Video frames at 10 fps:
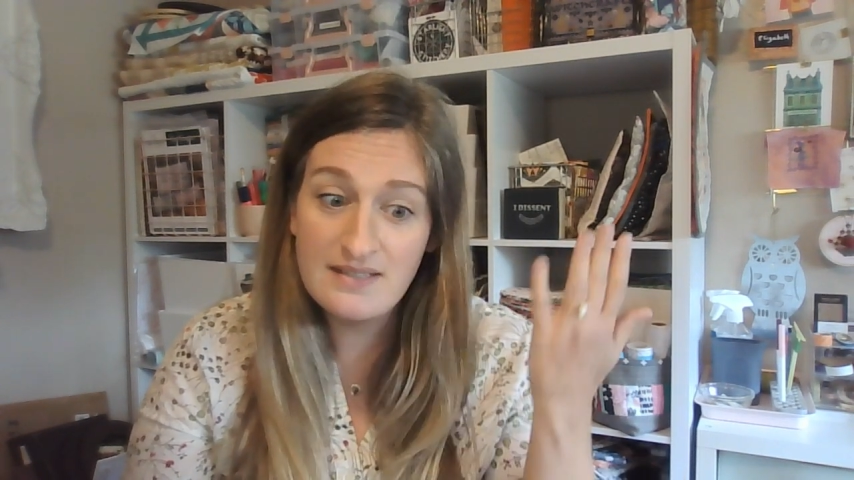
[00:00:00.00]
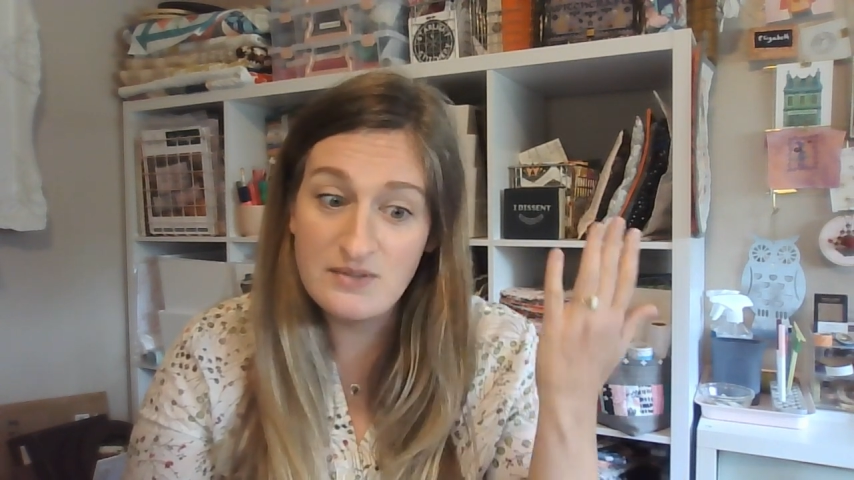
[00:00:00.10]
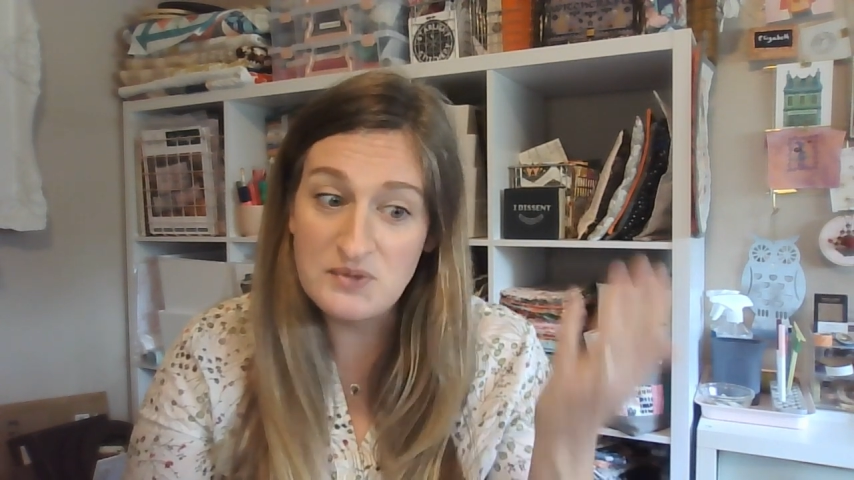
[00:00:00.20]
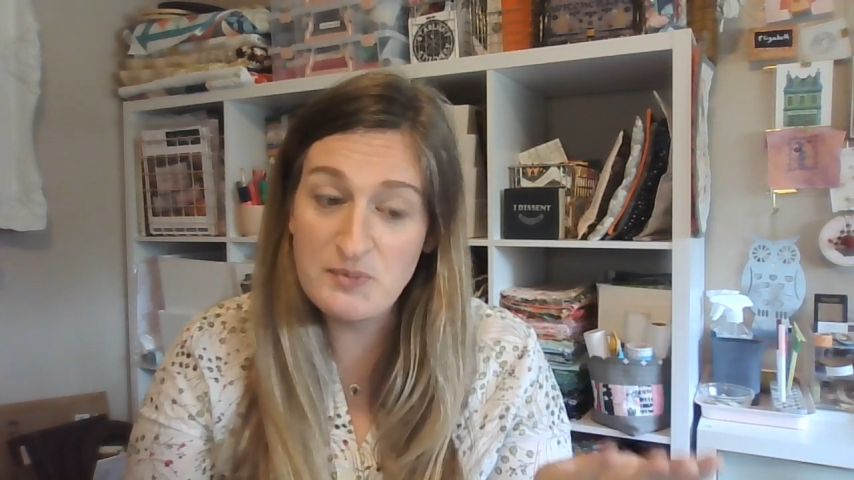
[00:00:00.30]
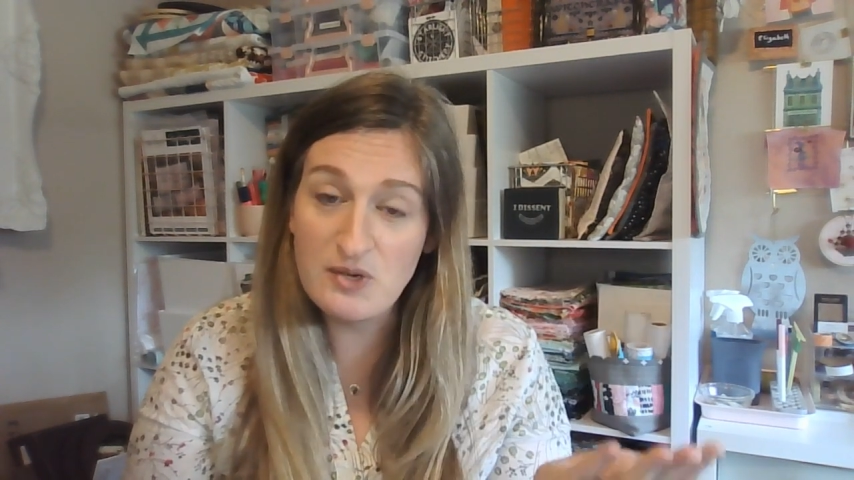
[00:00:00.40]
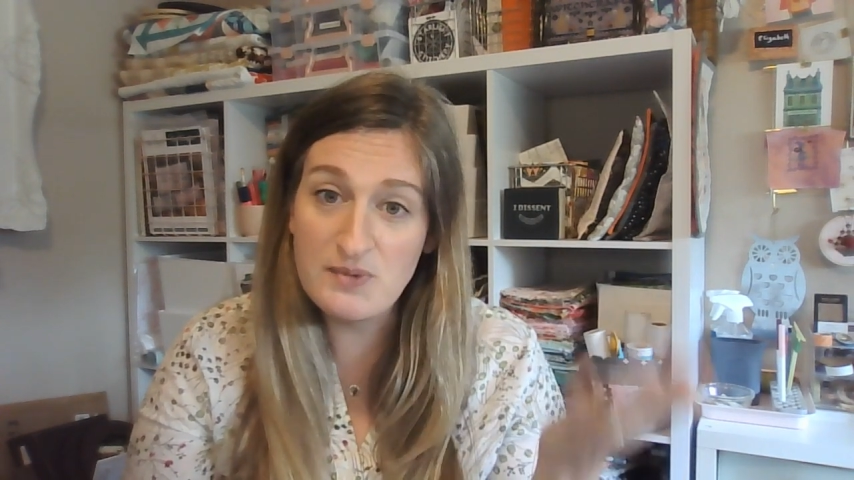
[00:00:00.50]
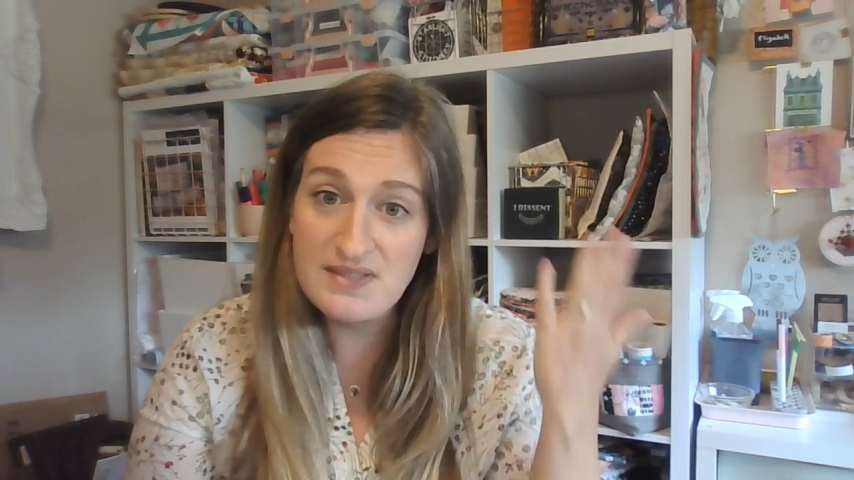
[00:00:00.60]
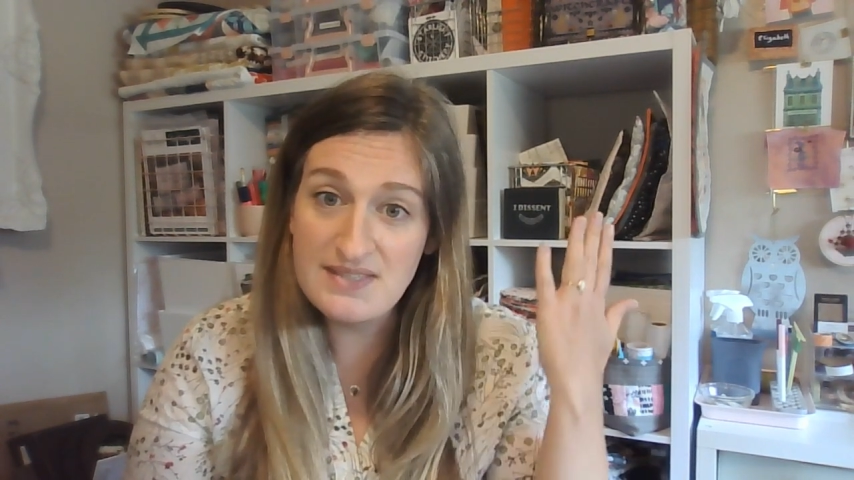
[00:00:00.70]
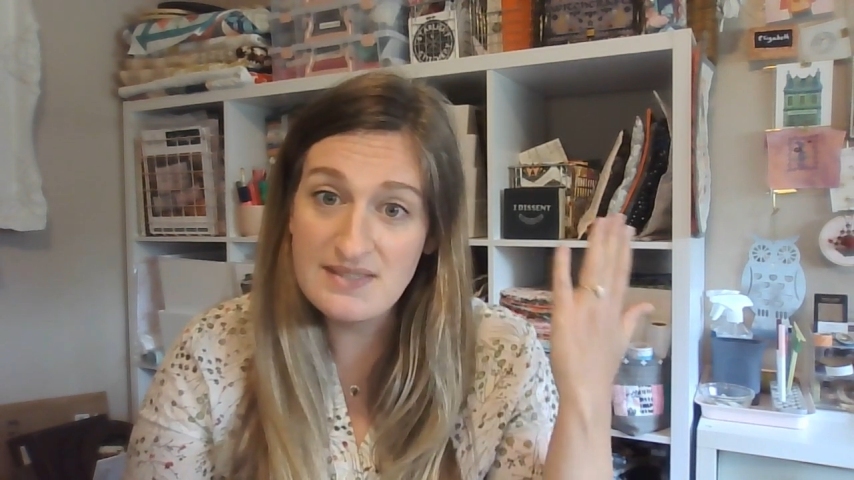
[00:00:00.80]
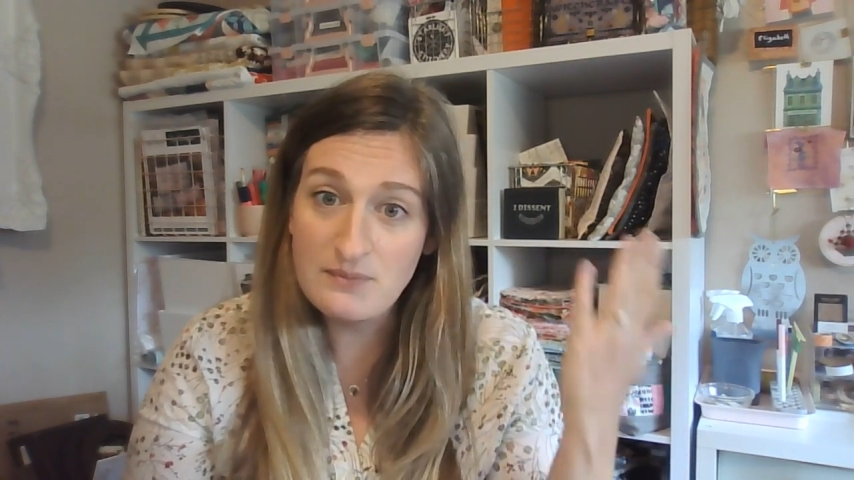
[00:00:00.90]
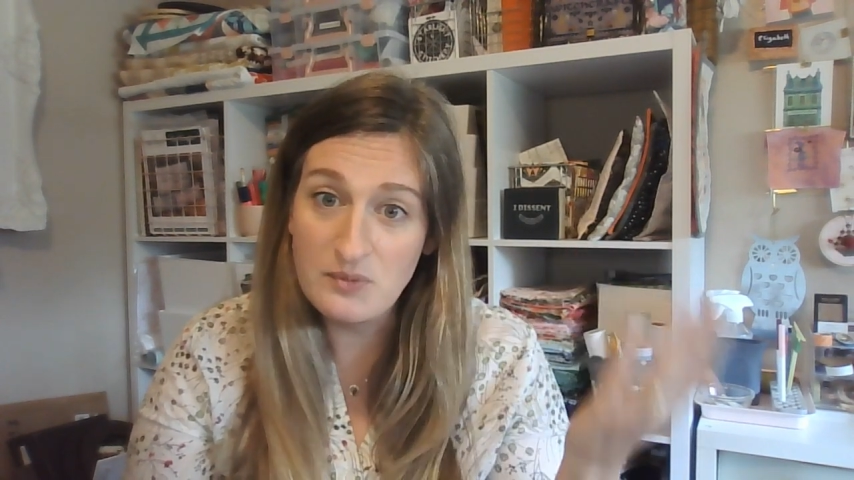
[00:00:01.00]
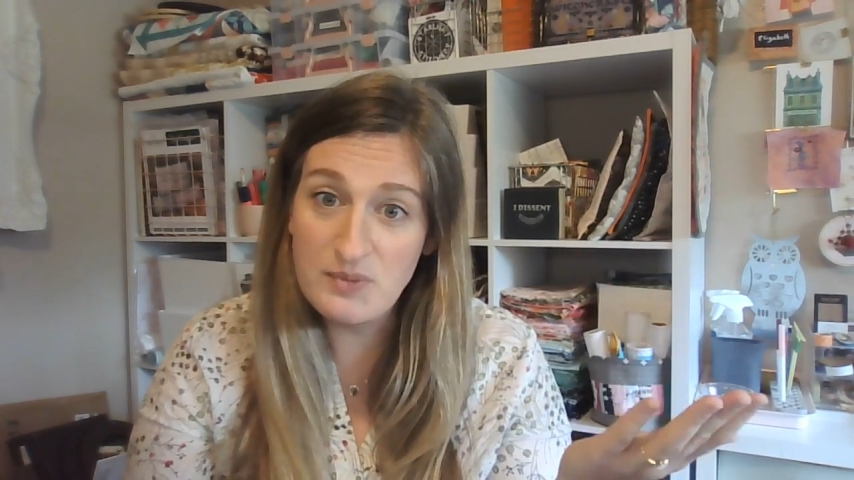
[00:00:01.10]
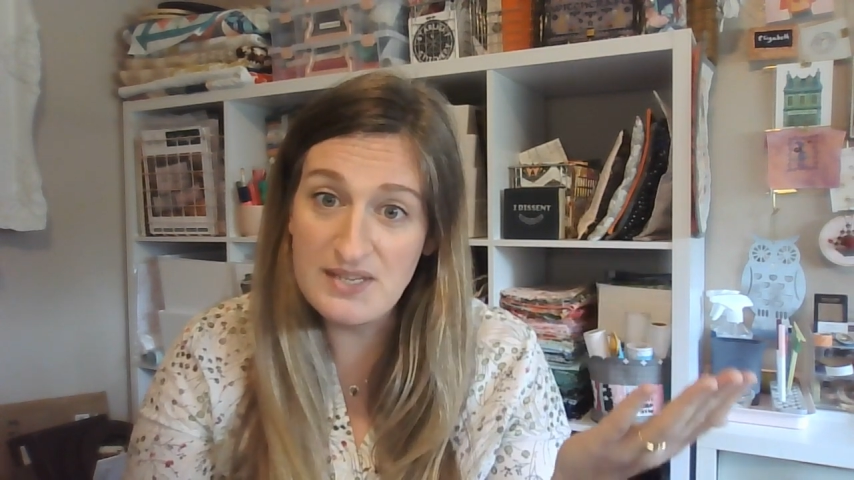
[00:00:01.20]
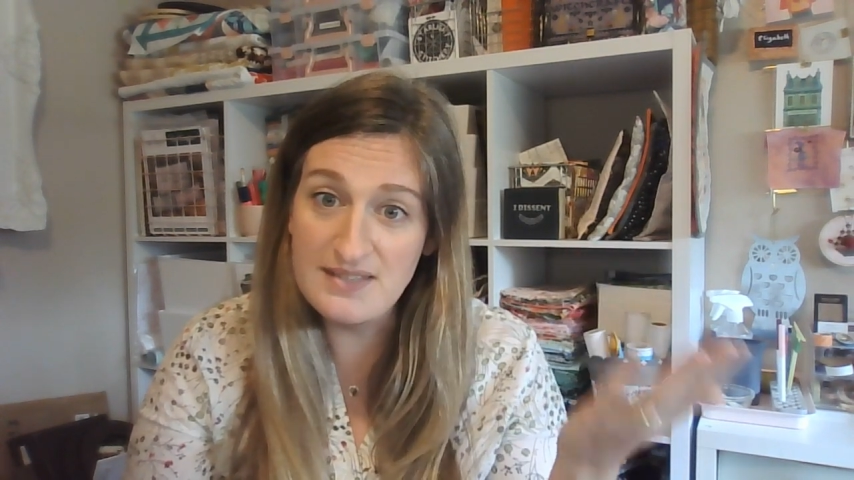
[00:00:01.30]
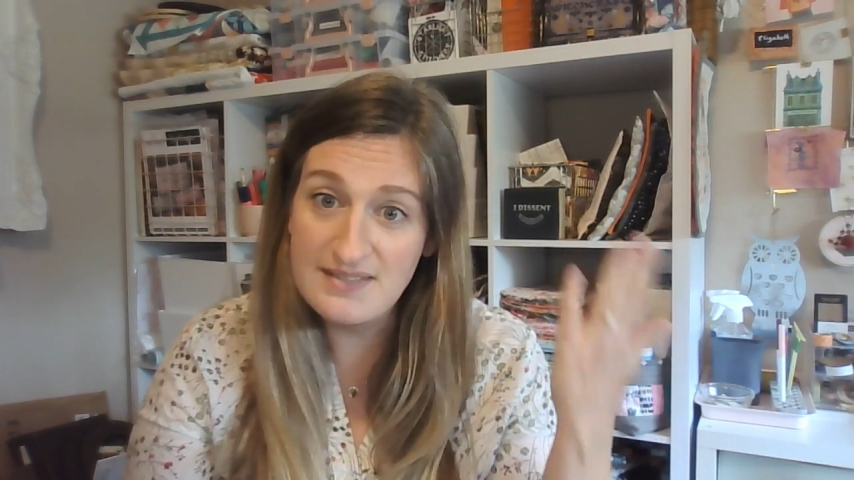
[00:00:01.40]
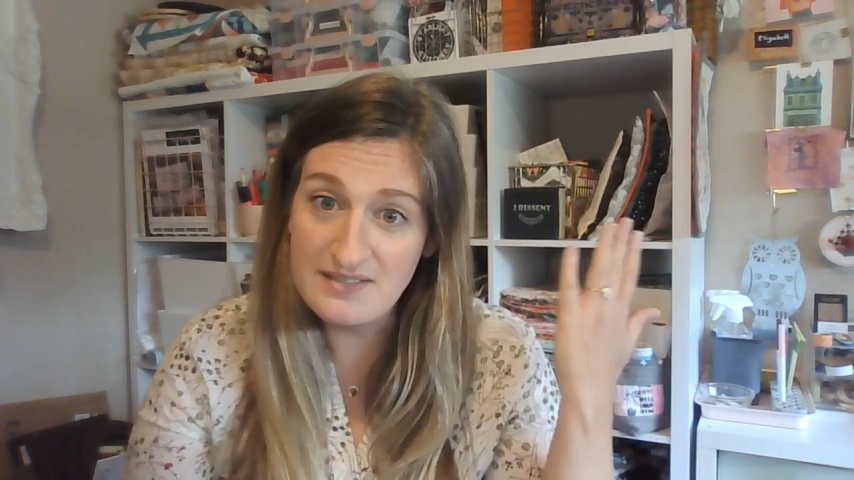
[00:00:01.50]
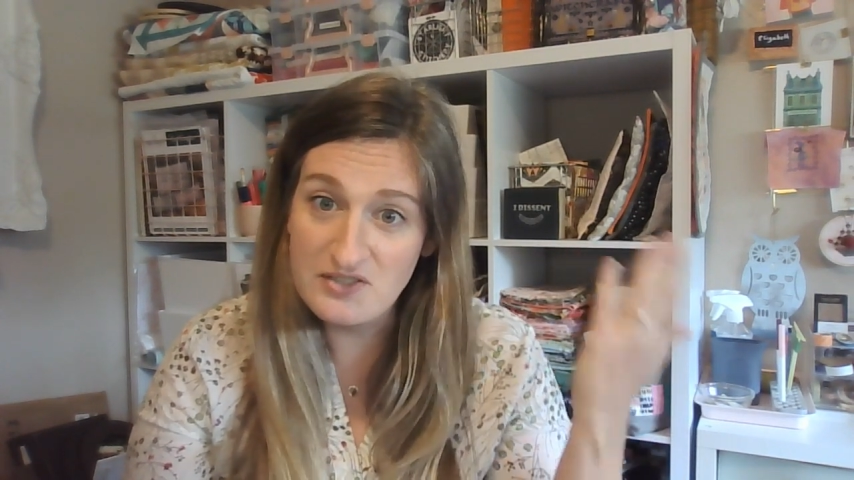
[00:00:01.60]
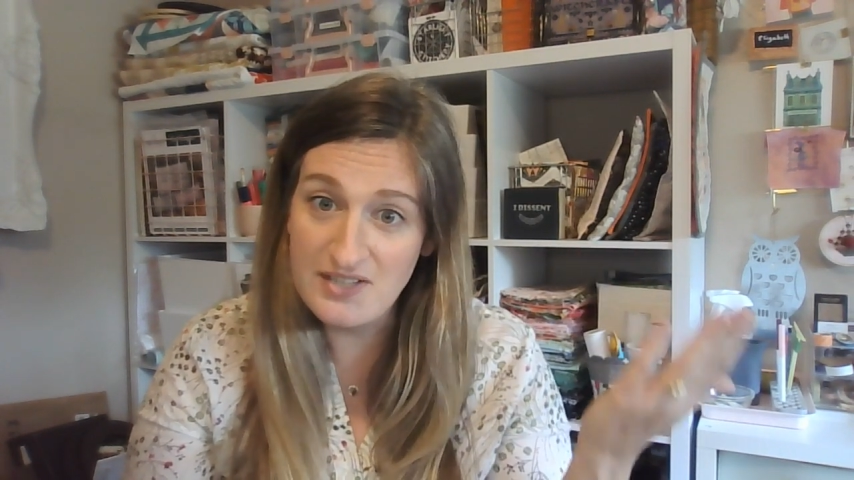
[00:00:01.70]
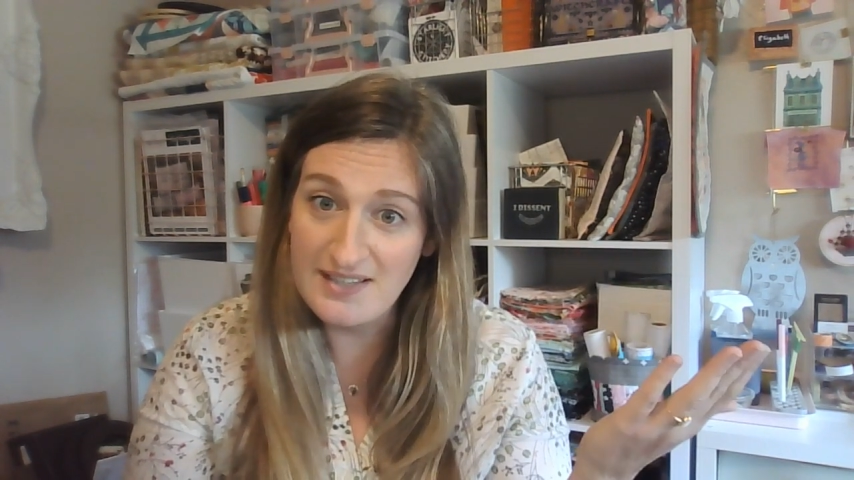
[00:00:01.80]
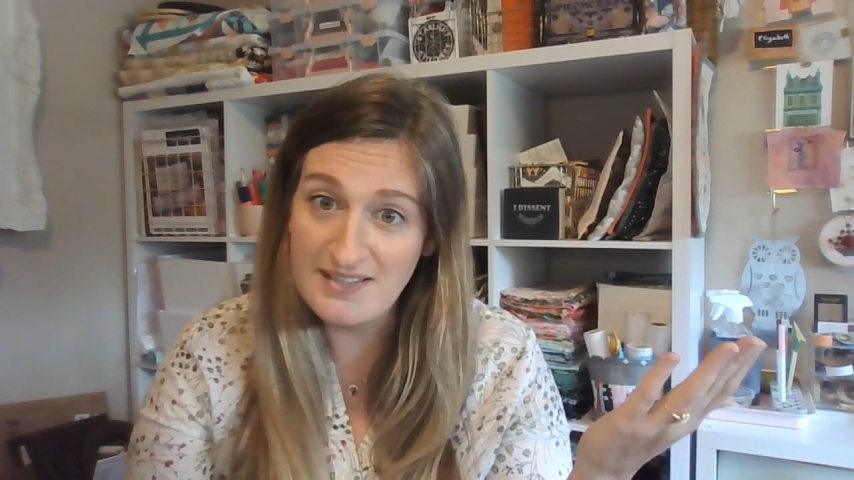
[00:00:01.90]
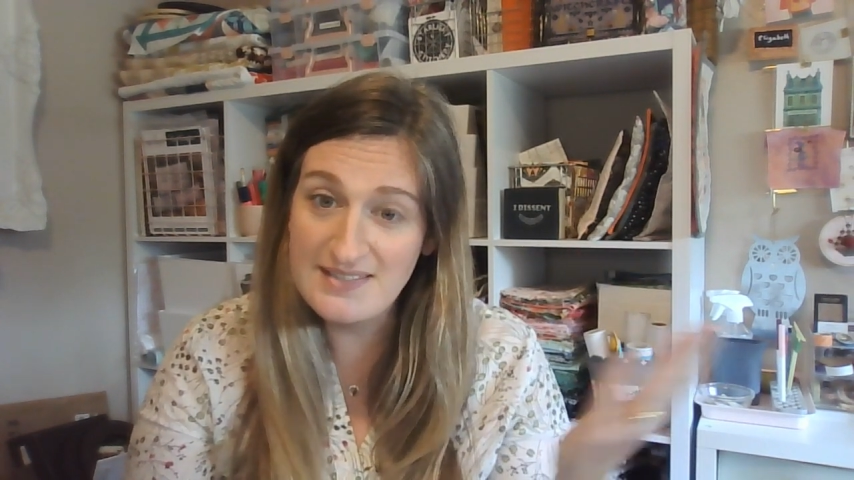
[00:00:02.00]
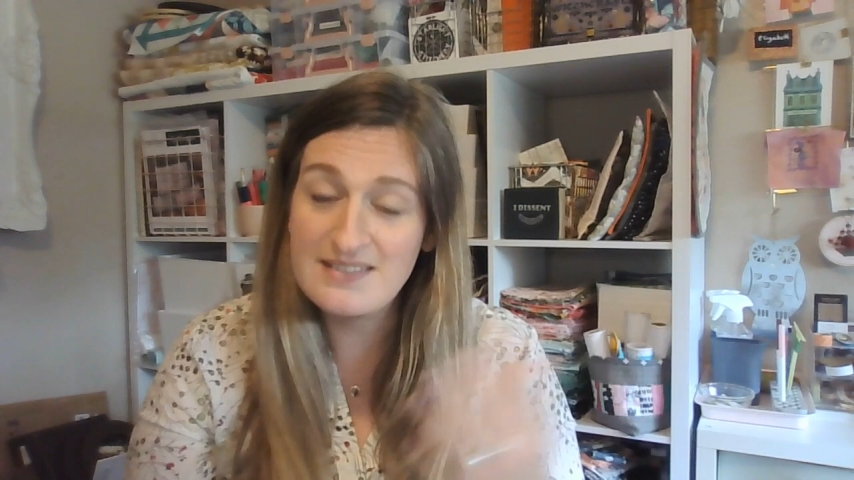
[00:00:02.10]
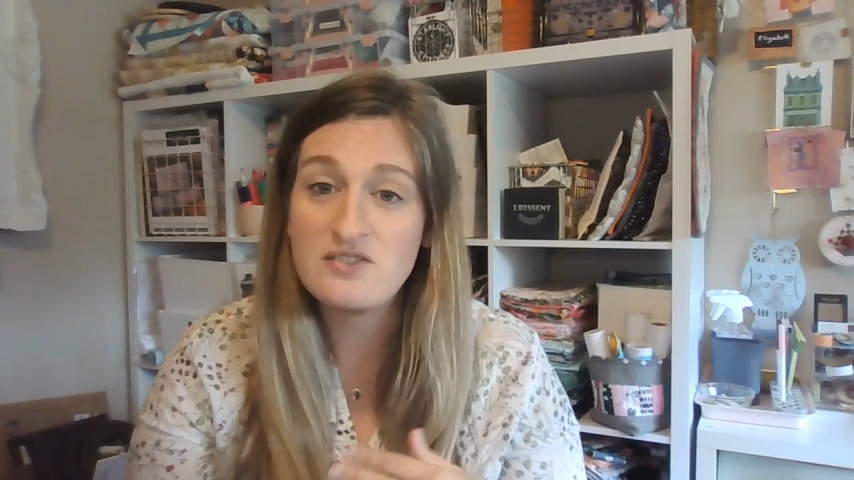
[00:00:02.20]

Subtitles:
do experiments with peas and genetics.